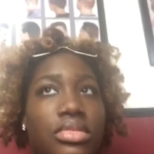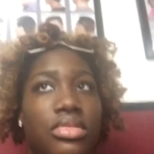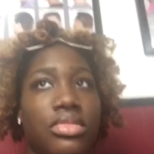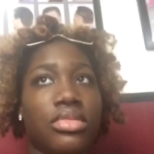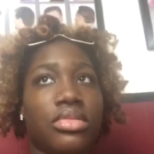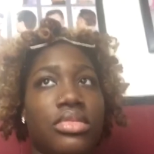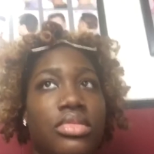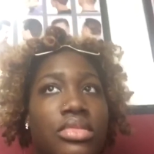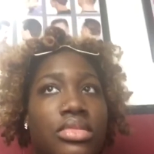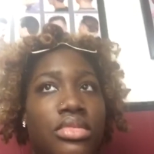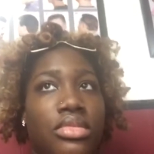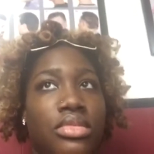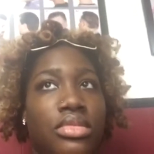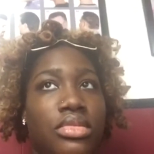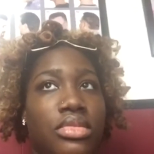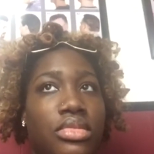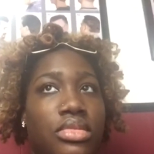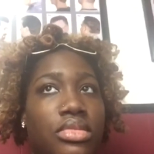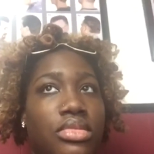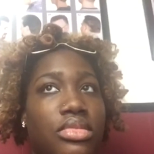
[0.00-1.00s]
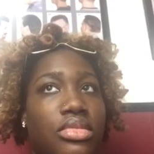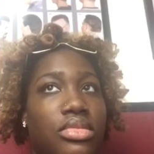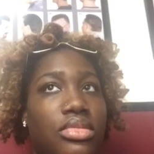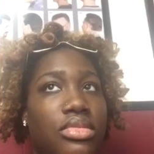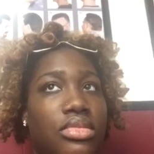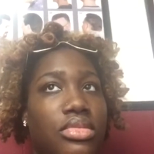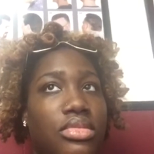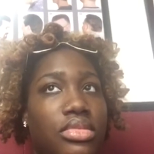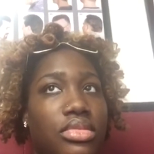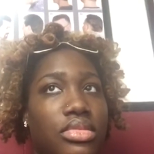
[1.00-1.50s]
if they get on glasses on the
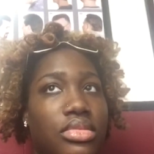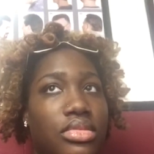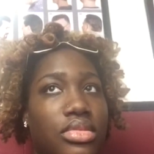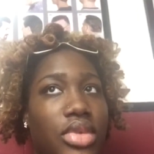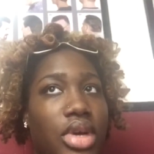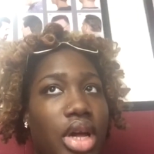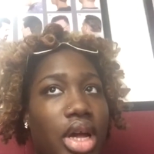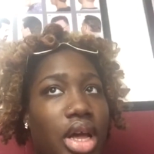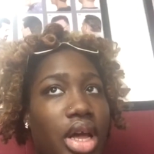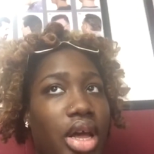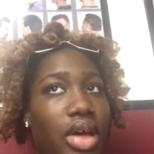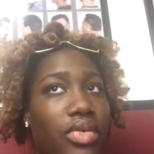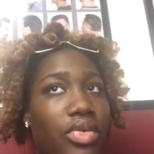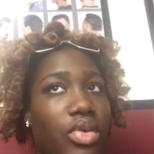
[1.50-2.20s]
inside? That's I